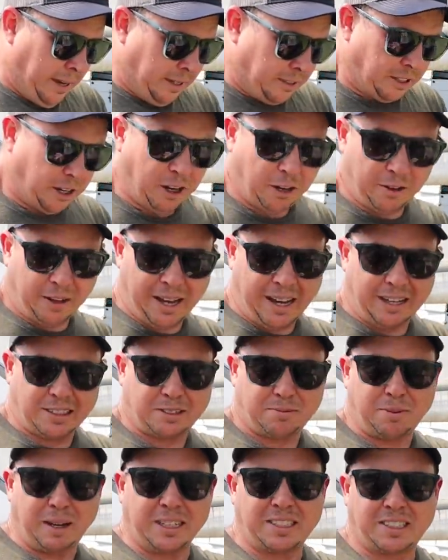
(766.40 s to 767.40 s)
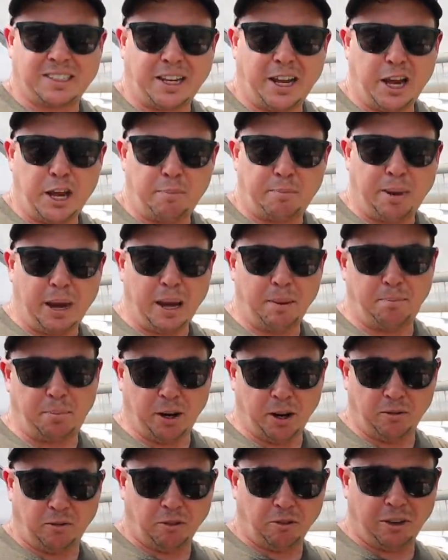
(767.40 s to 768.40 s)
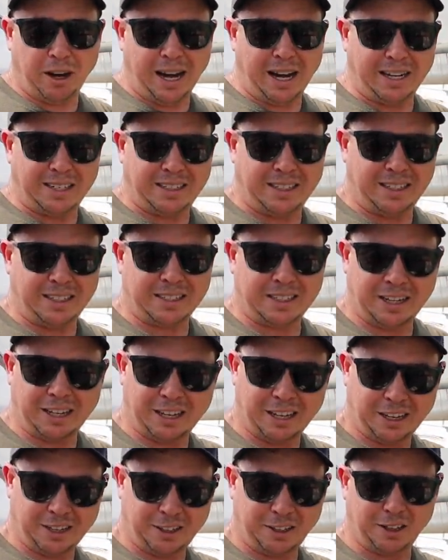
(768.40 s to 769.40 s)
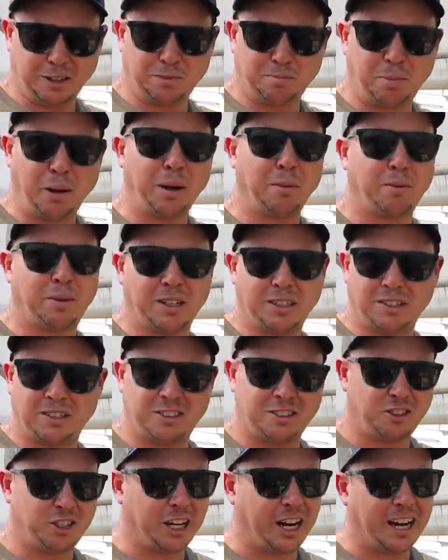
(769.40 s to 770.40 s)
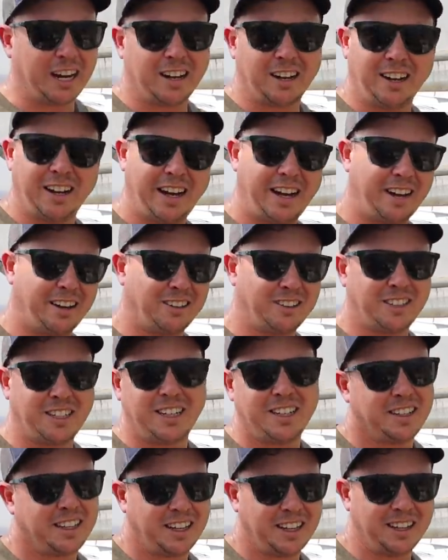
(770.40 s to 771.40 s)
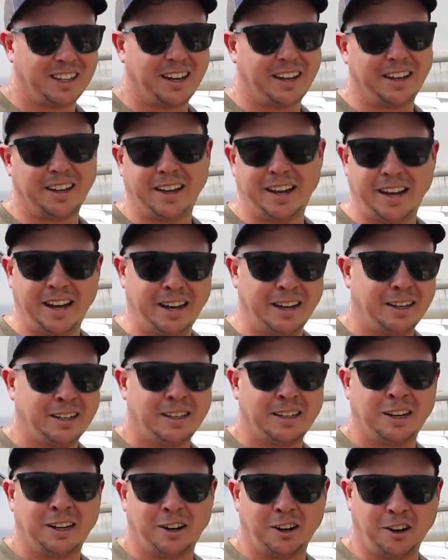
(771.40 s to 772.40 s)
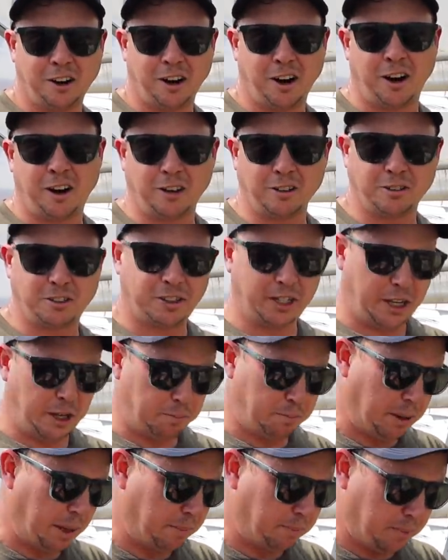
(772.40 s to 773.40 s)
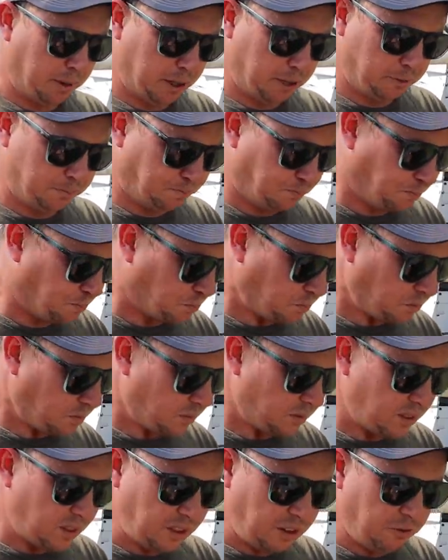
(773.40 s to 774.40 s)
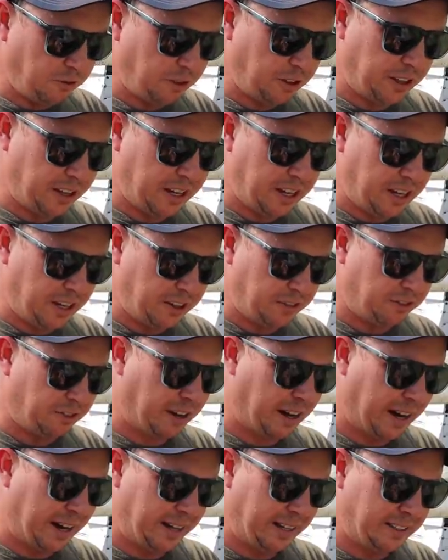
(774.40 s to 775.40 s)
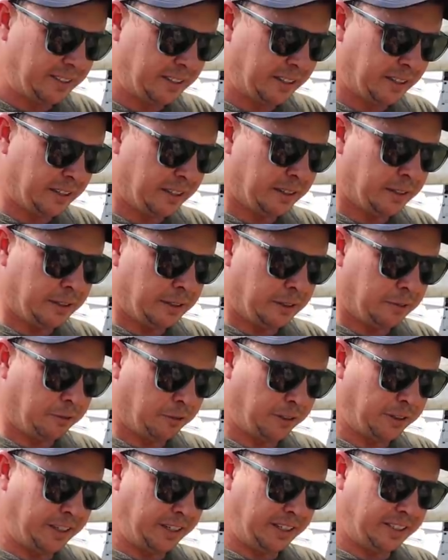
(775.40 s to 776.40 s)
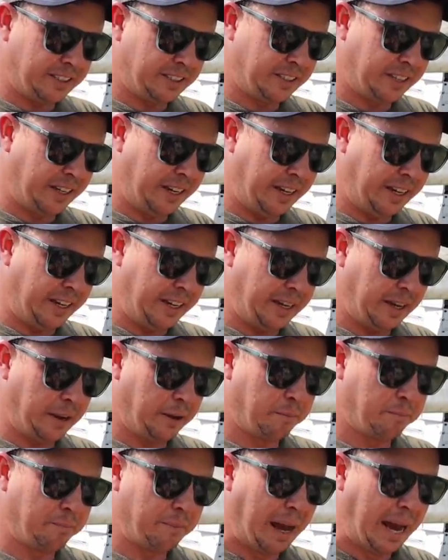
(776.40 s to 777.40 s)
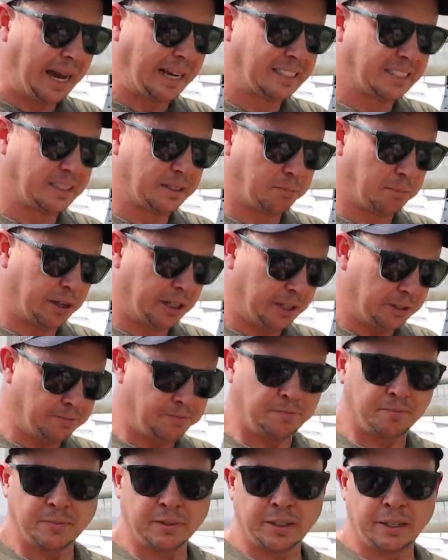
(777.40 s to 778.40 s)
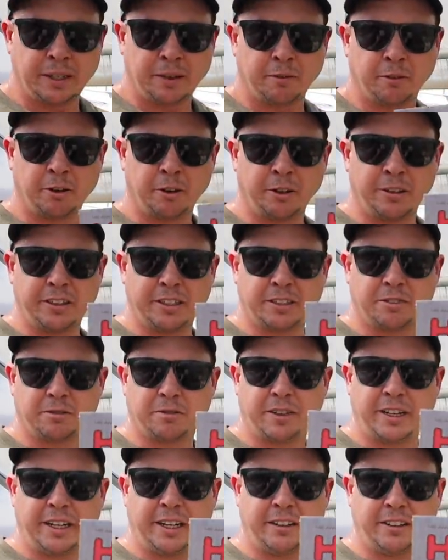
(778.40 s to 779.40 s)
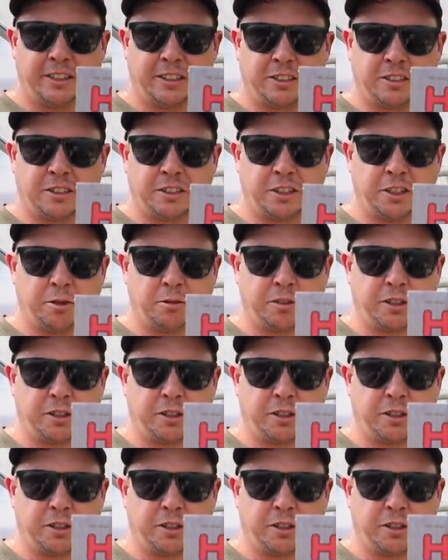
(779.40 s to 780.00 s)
So that's my sea pepo varieties. Those pumpkins, jack-o'-lanterns, anything like that are all sea pepo. For the other varieties, for the sea maxima, growing this one here, this is a new